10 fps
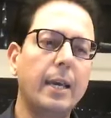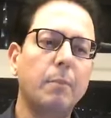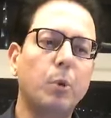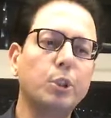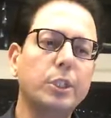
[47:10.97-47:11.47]

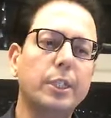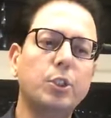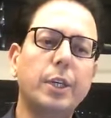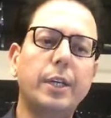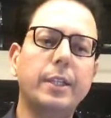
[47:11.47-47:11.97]
Most
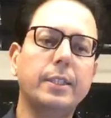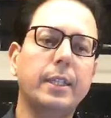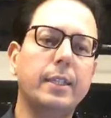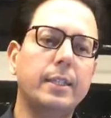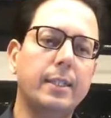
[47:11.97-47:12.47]
educators
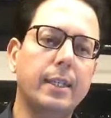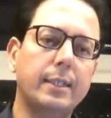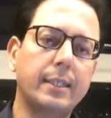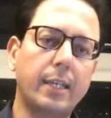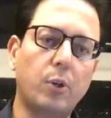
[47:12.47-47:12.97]
and, and
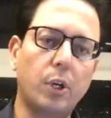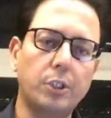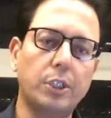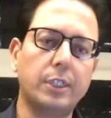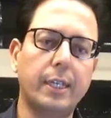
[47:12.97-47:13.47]

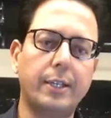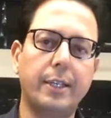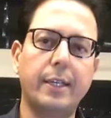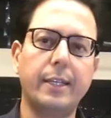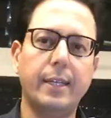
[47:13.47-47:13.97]
psychologists agree
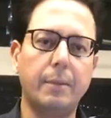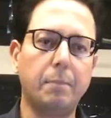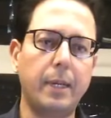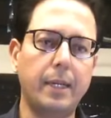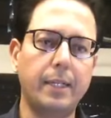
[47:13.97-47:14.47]
that the
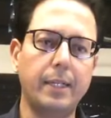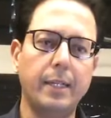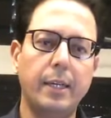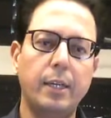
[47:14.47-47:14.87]
ability